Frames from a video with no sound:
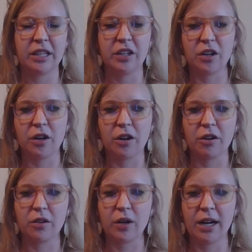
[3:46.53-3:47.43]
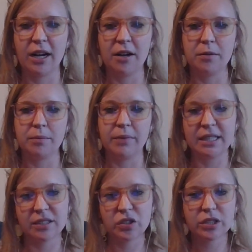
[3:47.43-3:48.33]
hear um,
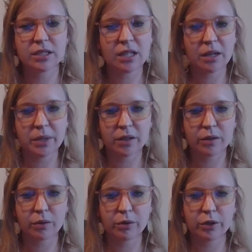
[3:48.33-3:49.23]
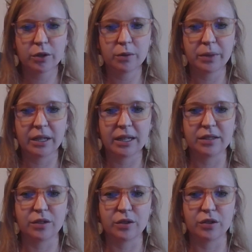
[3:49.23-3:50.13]
messages coming through
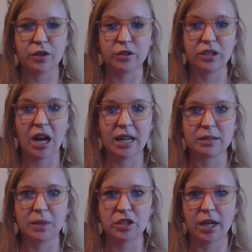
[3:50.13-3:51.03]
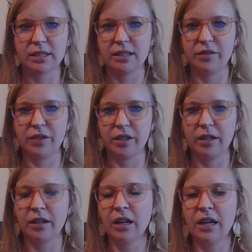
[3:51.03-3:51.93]
because there's there's not as much
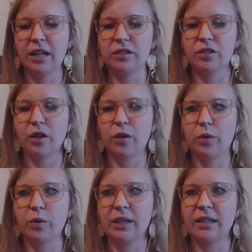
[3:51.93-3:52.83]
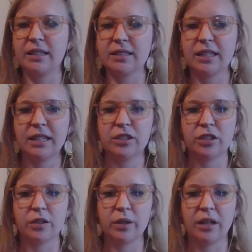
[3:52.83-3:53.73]
activity and so it, it's akin
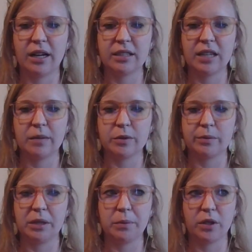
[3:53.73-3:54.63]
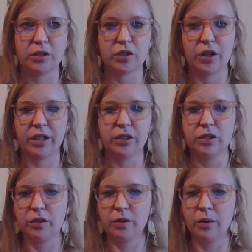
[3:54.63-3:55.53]
to a lot of times when people are starting
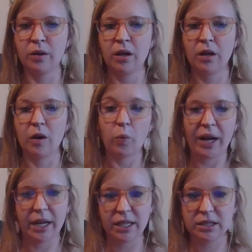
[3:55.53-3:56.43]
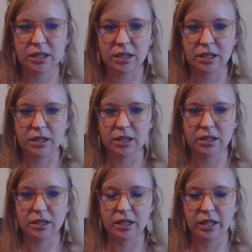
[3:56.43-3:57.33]
to awaken to
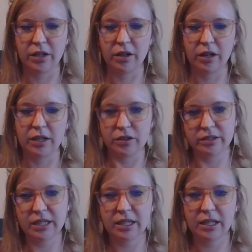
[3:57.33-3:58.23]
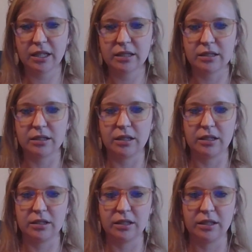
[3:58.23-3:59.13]
to their understandings and,
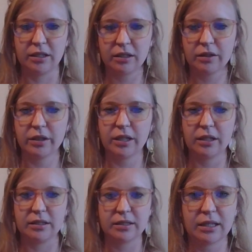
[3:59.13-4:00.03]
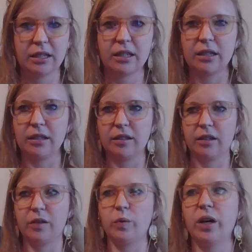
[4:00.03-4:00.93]
and to hearing seeing and,
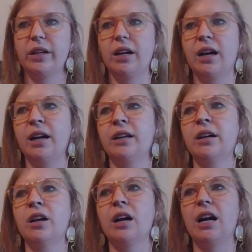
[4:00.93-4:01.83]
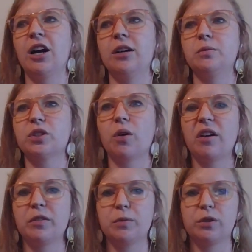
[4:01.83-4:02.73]
and whatnot um, so
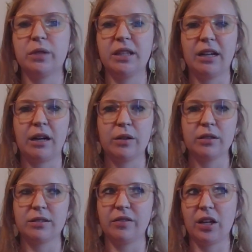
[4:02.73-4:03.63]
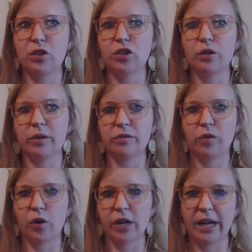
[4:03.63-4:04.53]
often between the hours of like 2 and
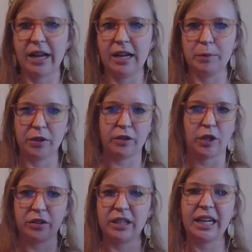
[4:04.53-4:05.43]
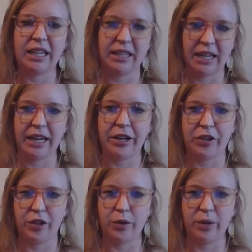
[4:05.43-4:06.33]
4 a.m or, or late at night
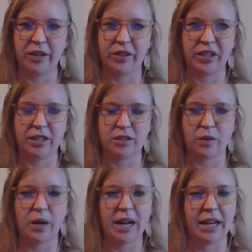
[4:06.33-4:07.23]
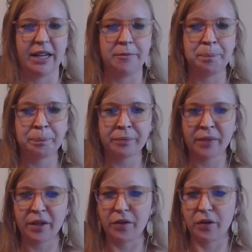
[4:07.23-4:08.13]
you know when everything's quiet
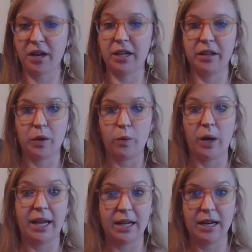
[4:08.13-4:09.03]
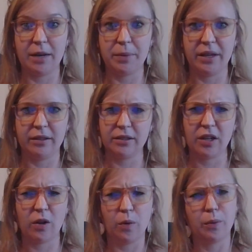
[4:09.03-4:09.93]
they'll kind of like wake up and
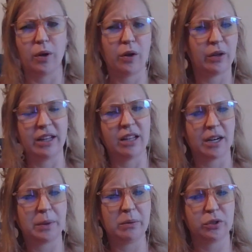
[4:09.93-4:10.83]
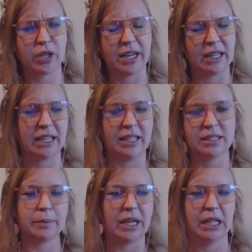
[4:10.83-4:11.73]
um, a lot of people try and like
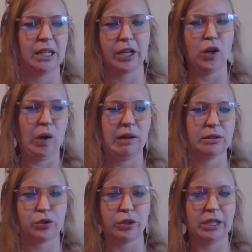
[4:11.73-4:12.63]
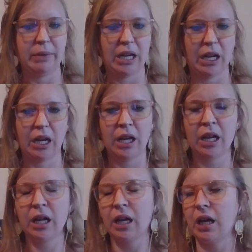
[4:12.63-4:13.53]
explain it like oh i was dreaming
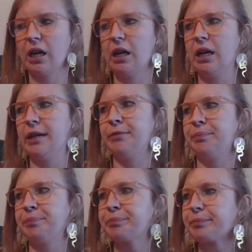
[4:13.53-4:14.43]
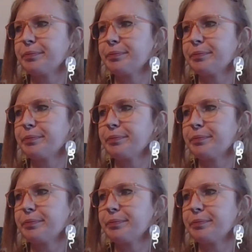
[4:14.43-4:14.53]
um,